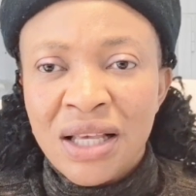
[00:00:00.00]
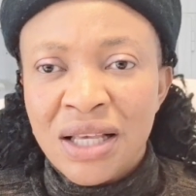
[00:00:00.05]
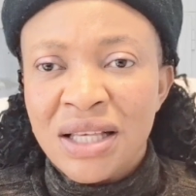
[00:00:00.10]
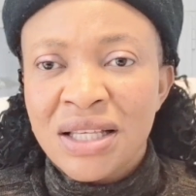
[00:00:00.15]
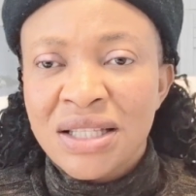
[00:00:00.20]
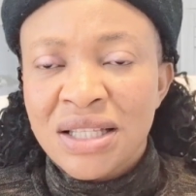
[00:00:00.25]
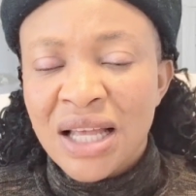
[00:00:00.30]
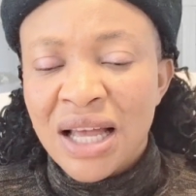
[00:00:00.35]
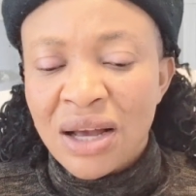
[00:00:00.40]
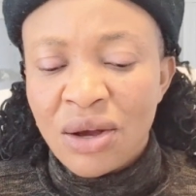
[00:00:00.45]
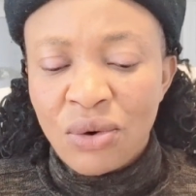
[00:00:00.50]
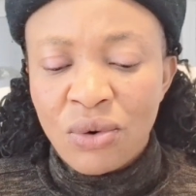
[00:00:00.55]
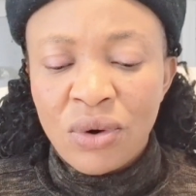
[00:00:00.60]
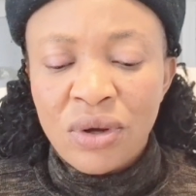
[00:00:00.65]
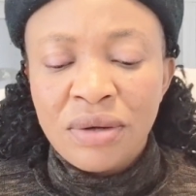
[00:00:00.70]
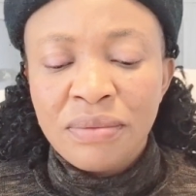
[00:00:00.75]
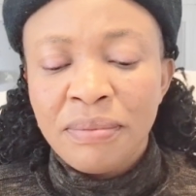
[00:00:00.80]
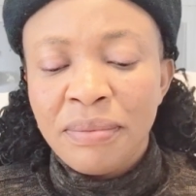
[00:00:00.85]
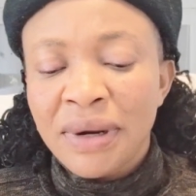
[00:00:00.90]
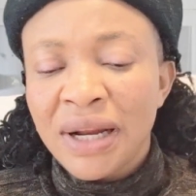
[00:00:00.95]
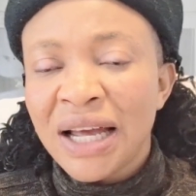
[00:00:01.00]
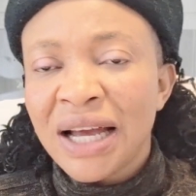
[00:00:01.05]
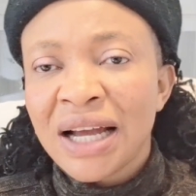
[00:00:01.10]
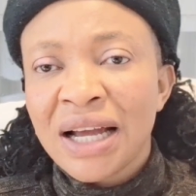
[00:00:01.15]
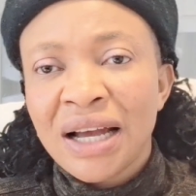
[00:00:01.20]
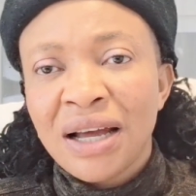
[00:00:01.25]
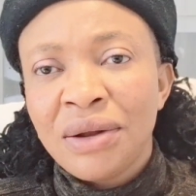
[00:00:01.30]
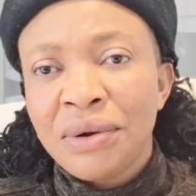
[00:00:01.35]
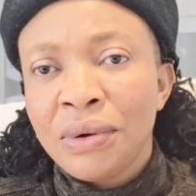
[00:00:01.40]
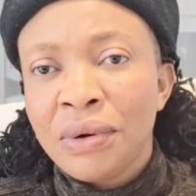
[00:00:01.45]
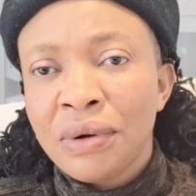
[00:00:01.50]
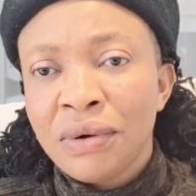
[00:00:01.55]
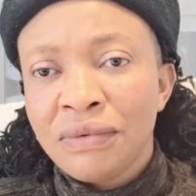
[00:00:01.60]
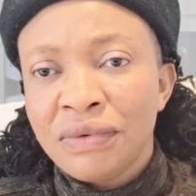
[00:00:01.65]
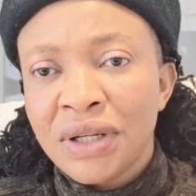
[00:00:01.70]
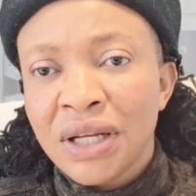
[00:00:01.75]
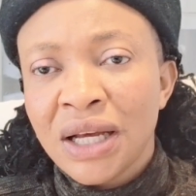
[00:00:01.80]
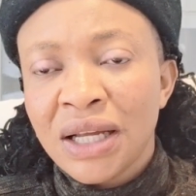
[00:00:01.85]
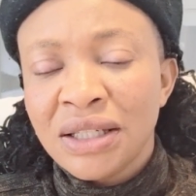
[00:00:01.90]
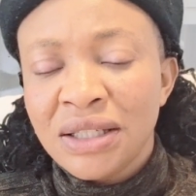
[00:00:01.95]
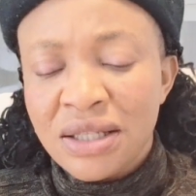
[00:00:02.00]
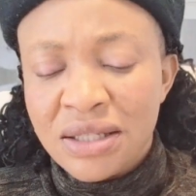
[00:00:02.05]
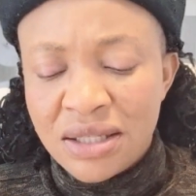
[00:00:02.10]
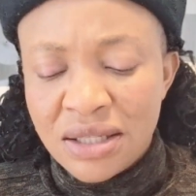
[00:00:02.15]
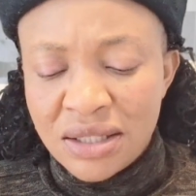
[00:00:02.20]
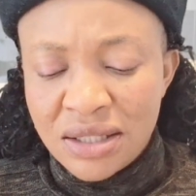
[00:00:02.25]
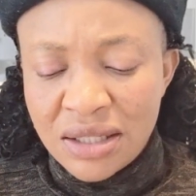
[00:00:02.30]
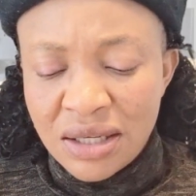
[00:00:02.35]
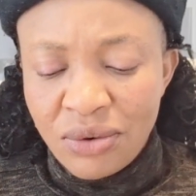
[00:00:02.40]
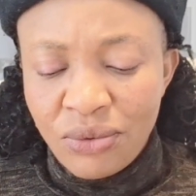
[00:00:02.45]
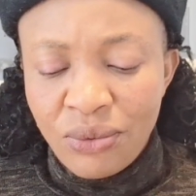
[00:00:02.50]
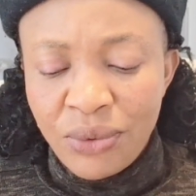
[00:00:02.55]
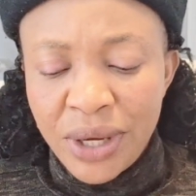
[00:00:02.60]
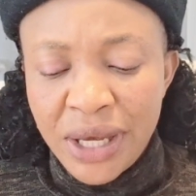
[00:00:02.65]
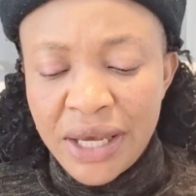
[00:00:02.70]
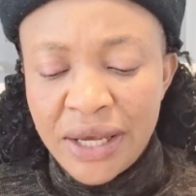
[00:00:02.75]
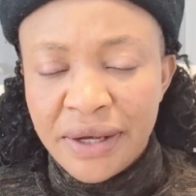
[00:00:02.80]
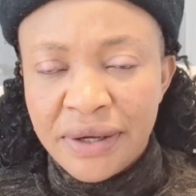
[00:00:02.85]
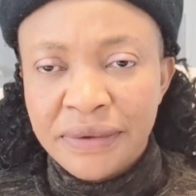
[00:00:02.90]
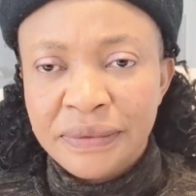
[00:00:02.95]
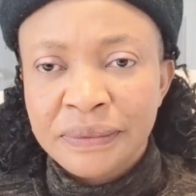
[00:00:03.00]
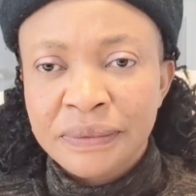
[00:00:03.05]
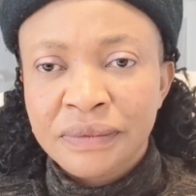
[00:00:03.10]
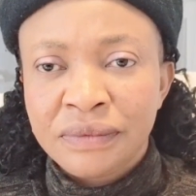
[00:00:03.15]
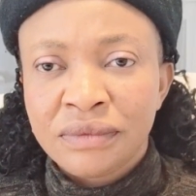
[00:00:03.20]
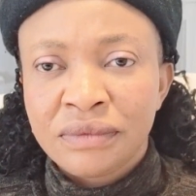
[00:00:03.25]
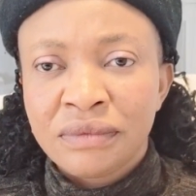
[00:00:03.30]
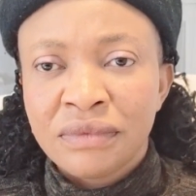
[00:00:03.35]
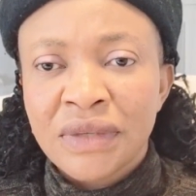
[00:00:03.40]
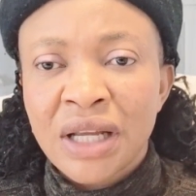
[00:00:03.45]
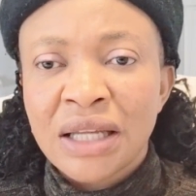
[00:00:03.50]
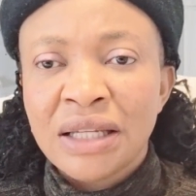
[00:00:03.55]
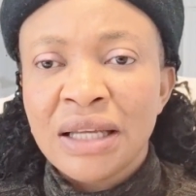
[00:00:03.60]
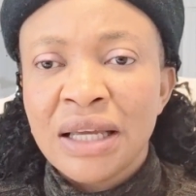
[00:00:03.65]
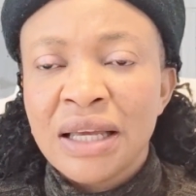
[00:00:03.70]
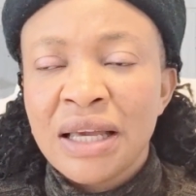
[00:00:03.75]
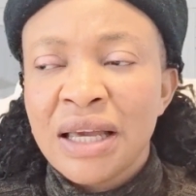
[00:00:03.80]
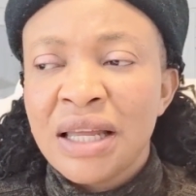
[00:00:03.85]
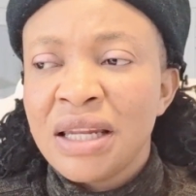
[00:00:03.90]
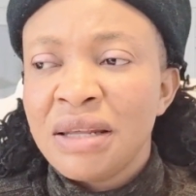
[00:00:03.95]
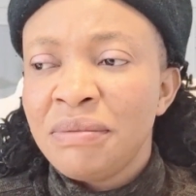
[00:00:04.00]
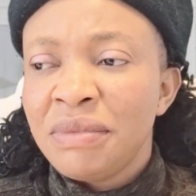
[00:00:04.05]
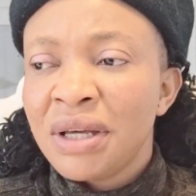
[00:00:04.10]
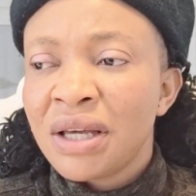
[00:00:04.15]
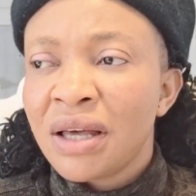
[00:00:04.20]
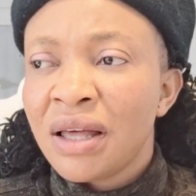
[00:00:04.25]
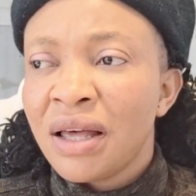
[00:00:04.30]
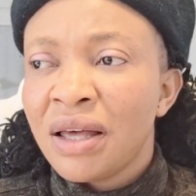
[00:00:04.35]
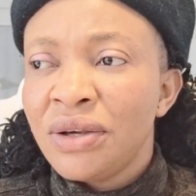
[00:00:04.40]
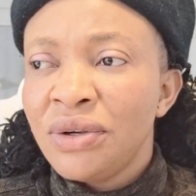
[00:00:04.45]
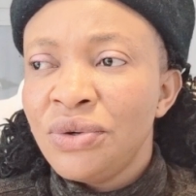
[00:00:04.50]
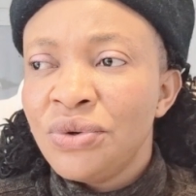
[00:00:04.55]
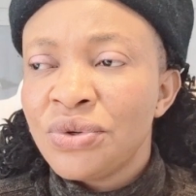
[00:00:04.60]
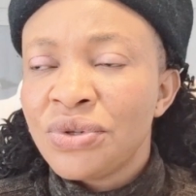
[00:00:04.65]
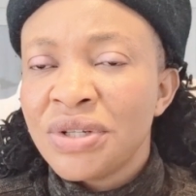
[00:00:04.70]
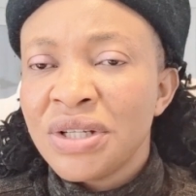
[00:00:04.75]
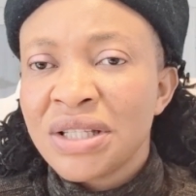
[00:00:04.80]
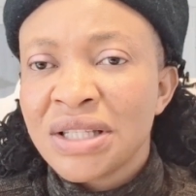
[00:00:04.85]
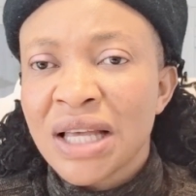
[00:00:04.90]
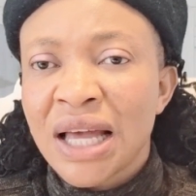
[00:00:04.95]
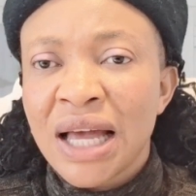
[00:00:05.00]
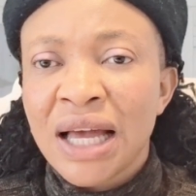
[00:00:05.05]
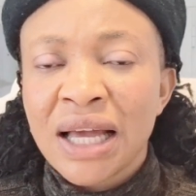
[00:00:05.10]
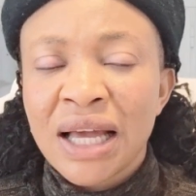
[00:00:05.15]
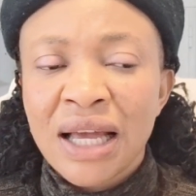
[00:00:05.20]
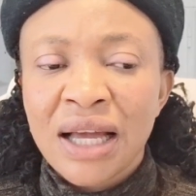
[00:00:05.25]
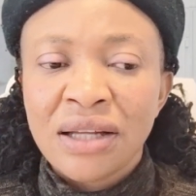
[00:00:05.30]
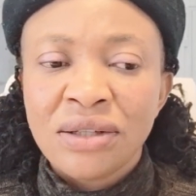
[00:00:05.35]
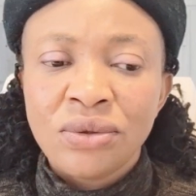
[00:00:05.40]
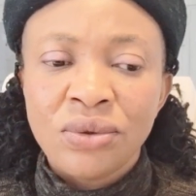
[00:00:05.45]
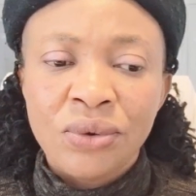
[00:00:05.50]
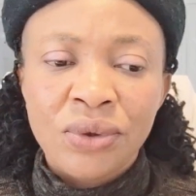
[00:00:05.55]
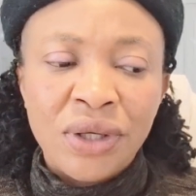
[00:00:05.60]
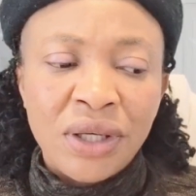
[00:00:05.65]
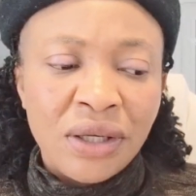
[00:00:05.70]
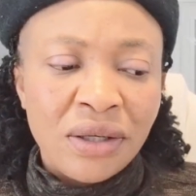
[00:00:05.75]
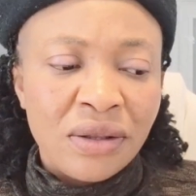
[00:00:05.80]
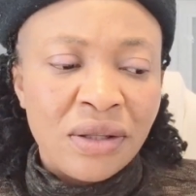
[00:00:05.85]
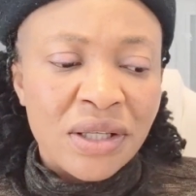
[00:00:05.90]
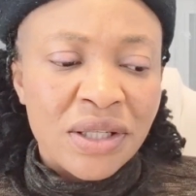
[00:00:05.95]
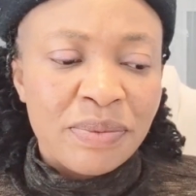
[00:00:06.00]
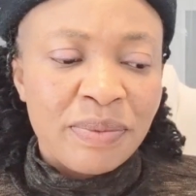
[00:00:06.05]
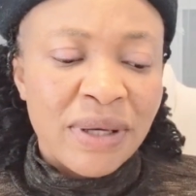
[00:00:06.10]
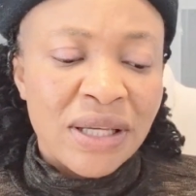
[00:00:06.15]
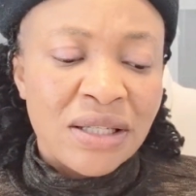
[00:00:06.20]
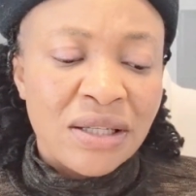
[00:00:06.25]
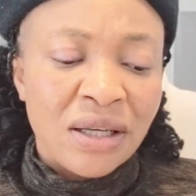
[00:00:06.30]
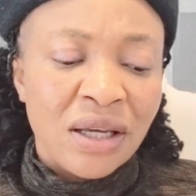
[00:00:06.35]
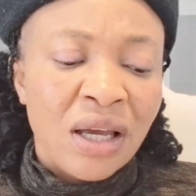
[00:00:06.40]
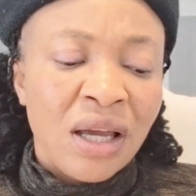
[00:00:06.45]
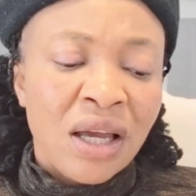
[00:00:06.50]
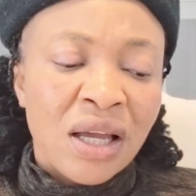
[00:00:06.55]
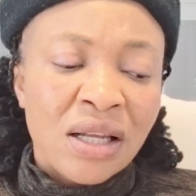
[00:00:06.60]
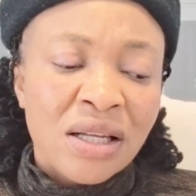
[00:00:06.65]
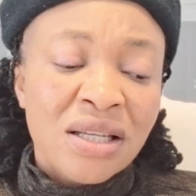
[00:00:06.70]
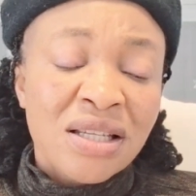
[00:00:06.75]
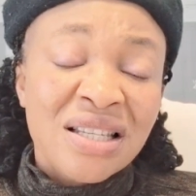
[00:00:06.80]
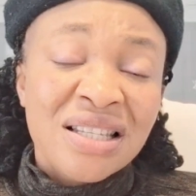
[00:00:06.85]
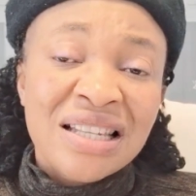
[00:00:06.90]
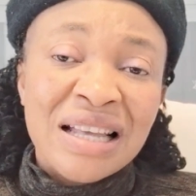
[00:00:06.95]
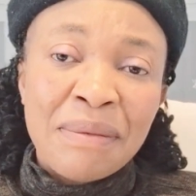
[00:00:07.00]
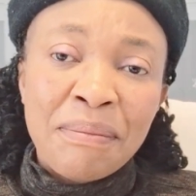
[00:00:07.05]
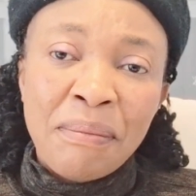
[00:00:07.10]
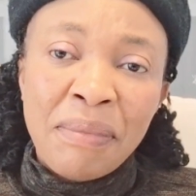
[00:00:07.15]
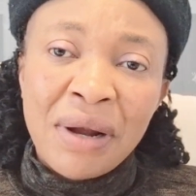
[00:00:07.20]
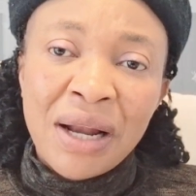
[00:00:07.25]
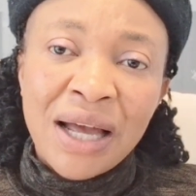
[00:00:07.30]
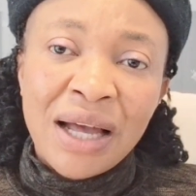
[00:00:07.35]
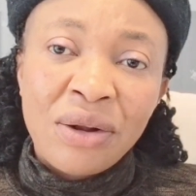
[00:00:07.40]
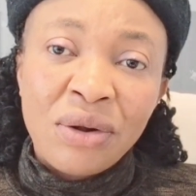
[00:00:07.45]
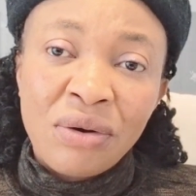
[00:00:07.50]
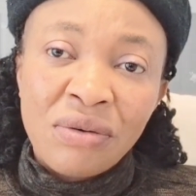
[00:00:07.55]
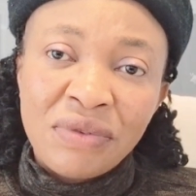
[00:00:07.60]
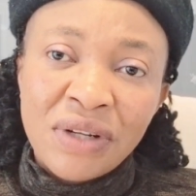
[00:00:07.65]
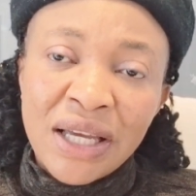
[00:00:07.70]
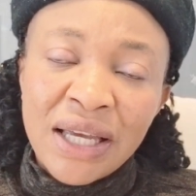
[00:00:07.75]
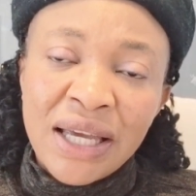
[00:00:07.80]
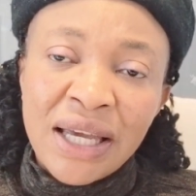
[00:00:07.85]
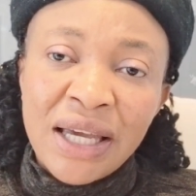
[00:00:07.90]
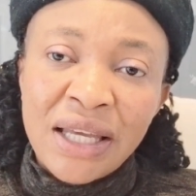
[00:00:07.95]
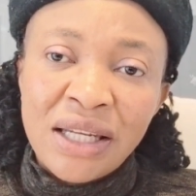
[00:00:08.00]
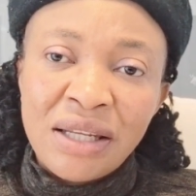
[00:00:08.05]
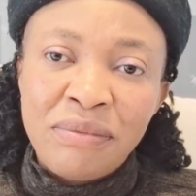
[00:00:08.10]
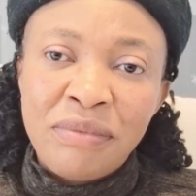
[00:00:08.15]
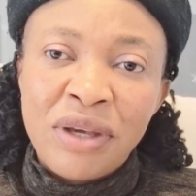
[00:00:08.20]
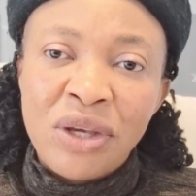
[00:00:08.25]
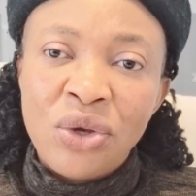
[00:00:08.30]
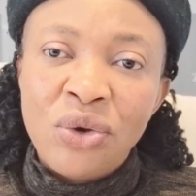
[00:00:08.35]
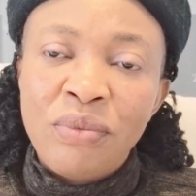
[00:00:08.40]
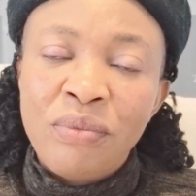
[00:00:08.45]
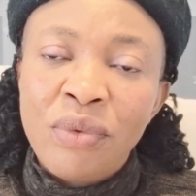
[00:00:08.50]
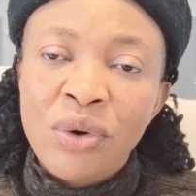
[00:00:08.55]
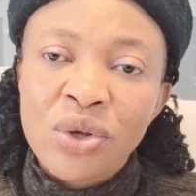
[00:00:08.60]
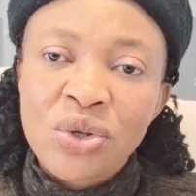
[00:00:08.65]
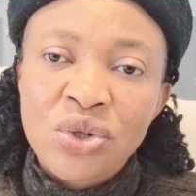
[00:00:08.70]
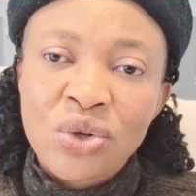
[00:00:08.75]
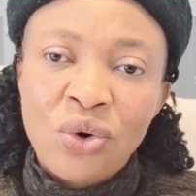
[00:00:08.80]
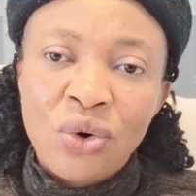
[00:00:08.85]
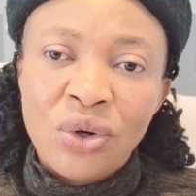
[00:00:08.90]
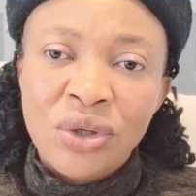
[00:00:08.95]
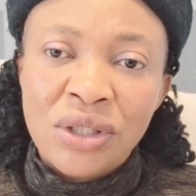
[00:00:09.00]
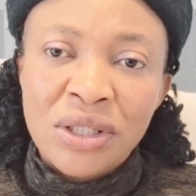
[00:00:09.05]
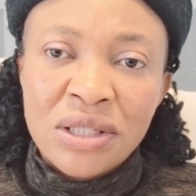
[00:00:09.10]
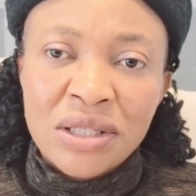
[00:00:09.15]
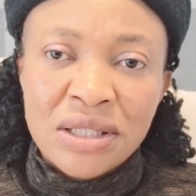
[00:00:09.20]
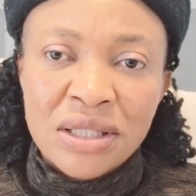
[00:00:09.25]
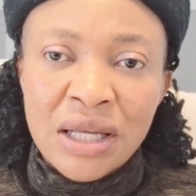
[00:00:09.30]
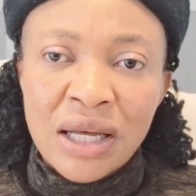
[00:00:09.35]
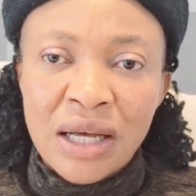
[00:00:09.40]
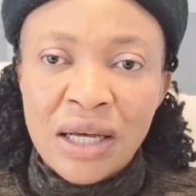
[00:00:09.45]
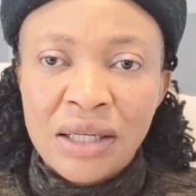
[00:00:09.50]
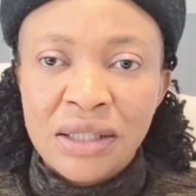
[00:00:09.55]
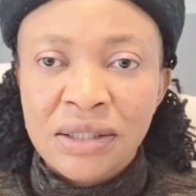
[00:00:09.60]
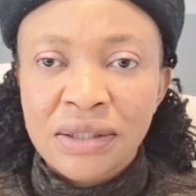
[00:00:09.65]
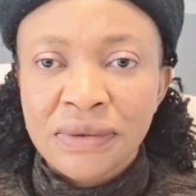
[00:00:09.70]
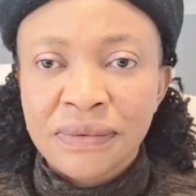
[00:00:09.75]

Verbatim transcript: it start going blank and all of that. This is the way that the enemy can use this anger to kill this person. This is the plan of the enemy. You must understand.